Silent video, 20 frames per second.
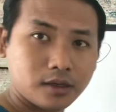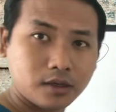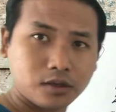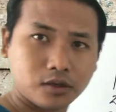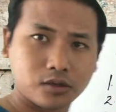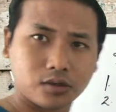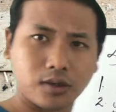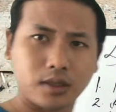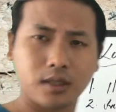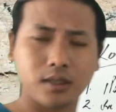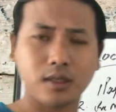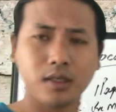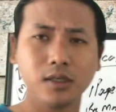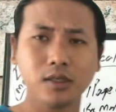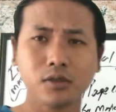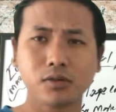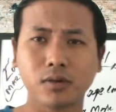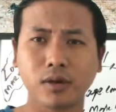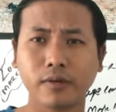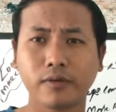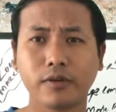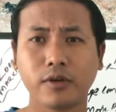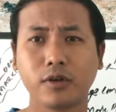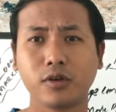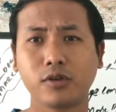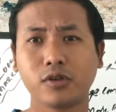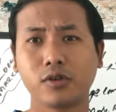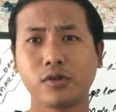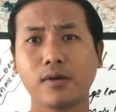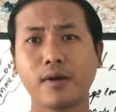So in these 12
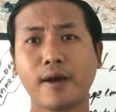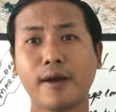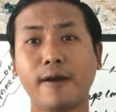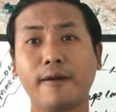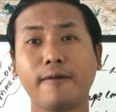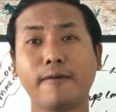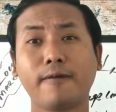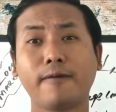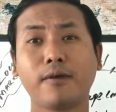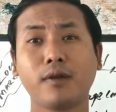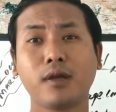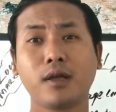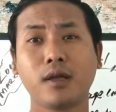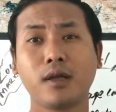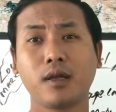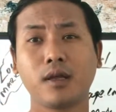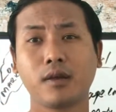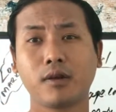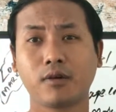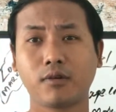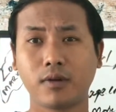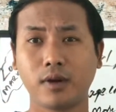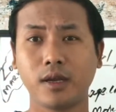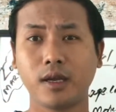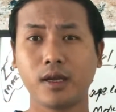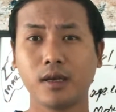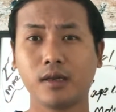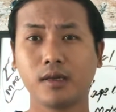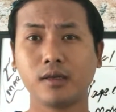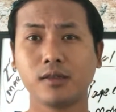videos you have
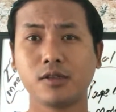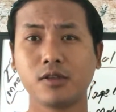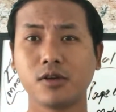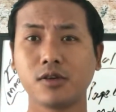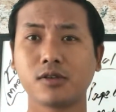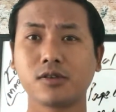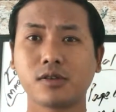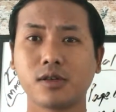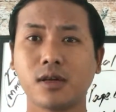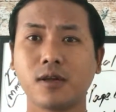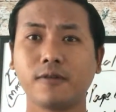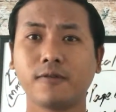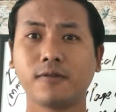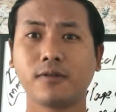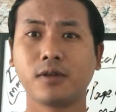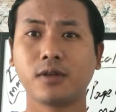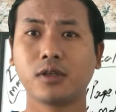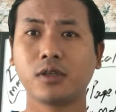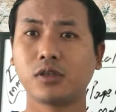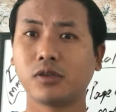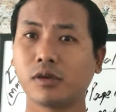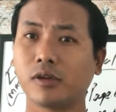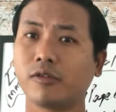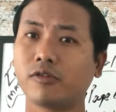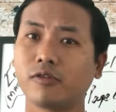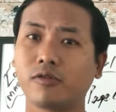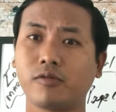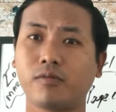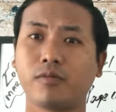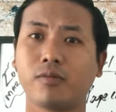created yourself
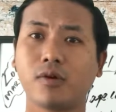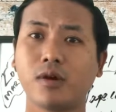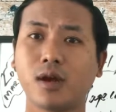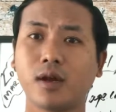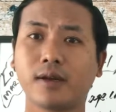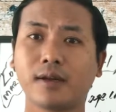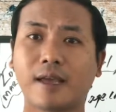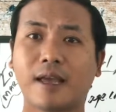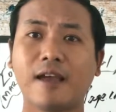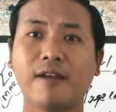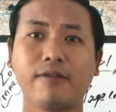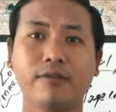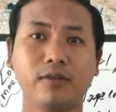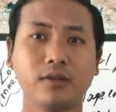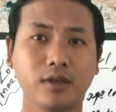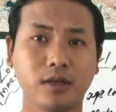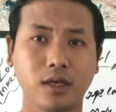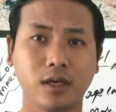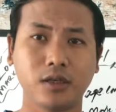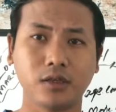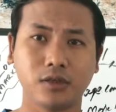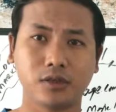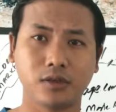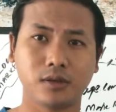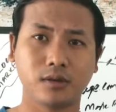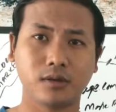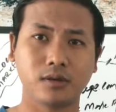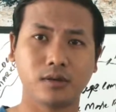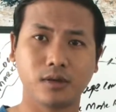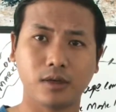self-product
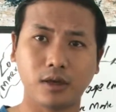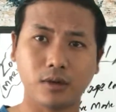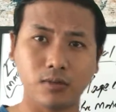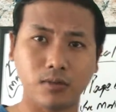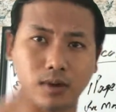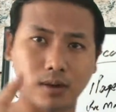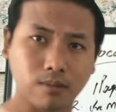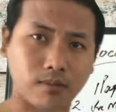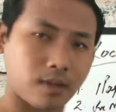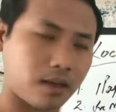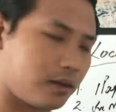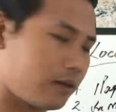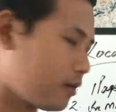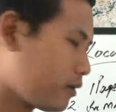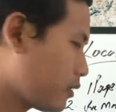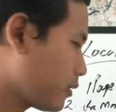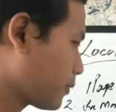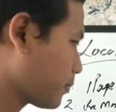affiliation in 1 month.